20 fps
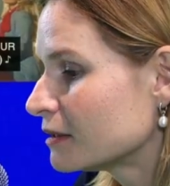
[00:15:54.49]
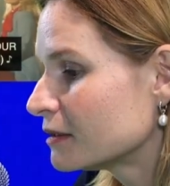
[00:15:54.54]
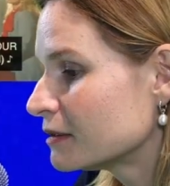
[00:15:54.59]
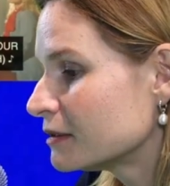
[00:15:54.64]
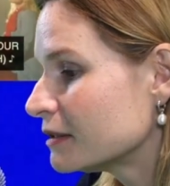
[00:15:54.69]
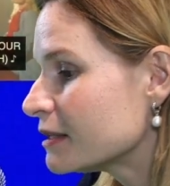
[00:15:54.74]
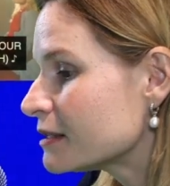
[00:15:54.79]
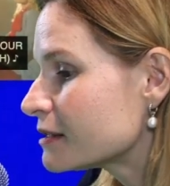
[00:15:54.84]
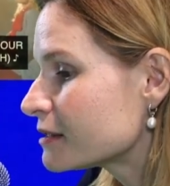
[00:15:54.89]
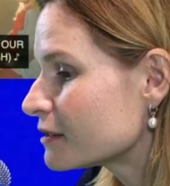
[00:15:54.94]

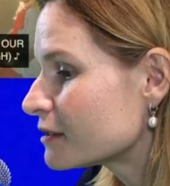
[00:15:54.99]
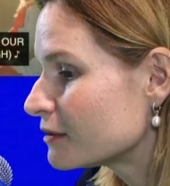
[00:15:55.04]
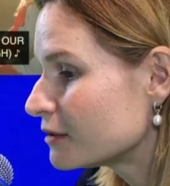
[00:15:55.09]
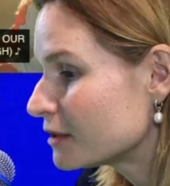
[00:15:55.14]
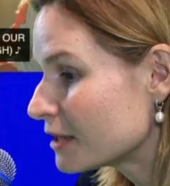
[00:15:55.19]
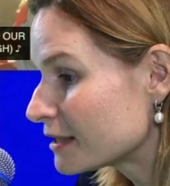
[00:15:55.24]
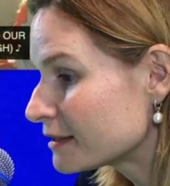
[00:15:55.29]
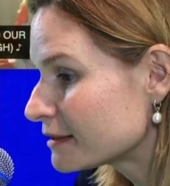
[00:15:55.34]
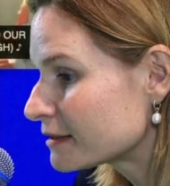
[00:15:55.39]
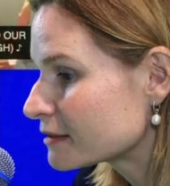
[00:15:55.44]
Yes,
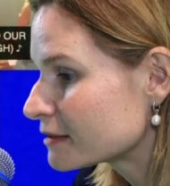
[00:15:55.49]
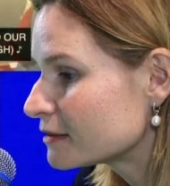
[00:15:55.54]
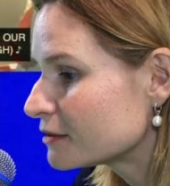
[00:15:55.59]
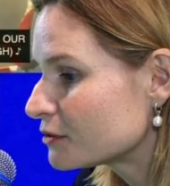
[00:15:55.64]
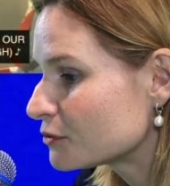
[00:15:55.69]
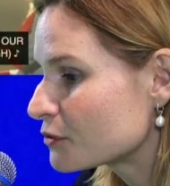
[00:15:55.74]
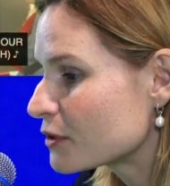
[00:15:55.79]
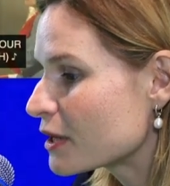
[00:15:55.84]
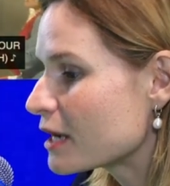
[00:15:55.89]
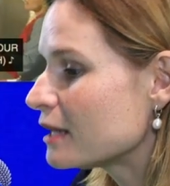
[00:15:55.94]
yet
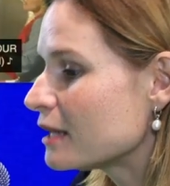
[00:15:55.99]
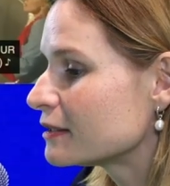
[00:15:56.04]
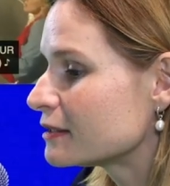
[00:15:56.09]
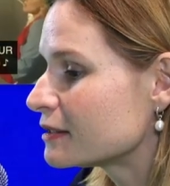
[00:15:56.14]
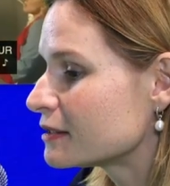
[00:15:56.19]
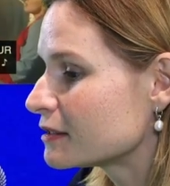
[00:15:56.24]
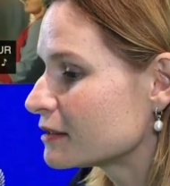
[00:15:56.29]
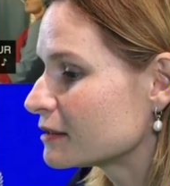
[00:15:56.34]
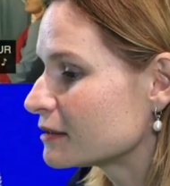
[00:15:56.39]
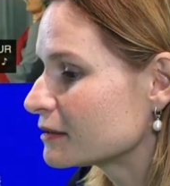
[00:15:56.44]
in
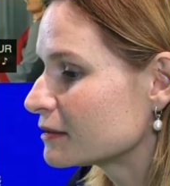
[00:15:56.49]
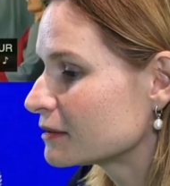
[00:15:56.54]
reality,